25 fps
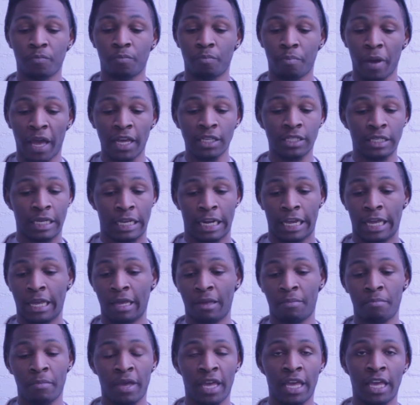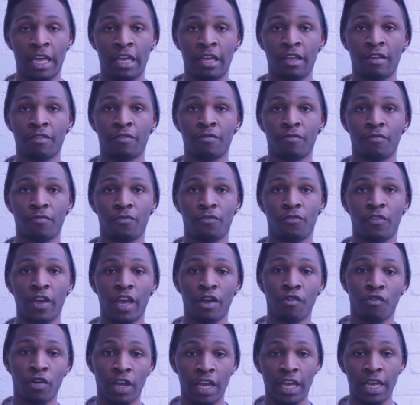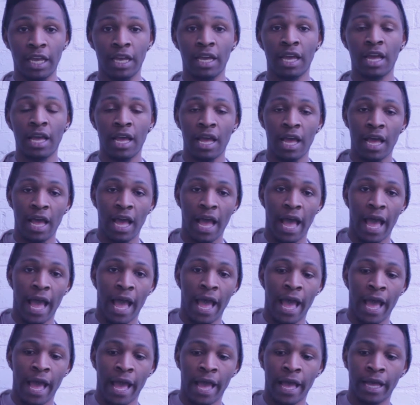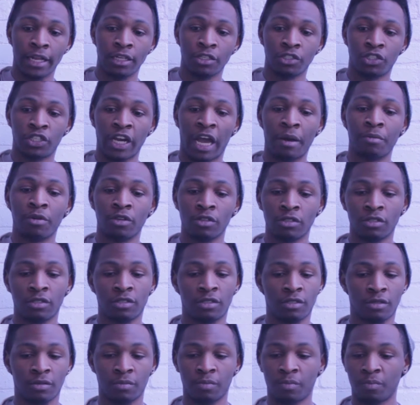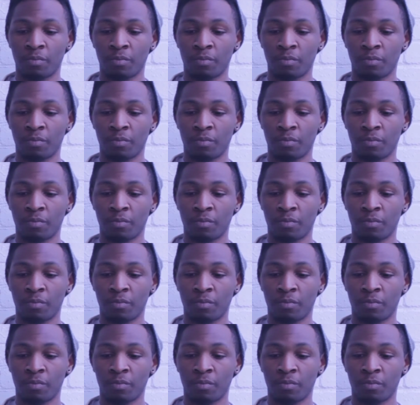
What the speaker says: Basically me, Fury and Jammers